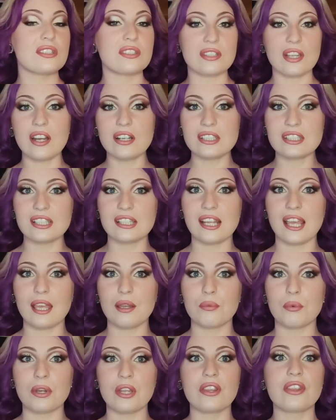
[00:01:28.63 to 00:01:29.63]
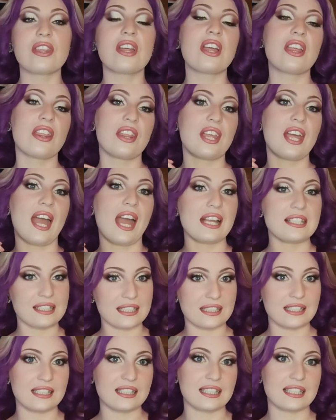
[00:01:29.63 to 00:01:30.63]
start today with the
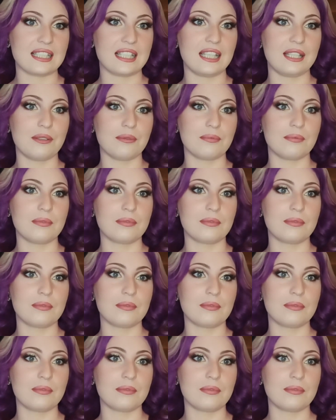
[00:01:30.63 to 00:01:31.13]
hesitancy.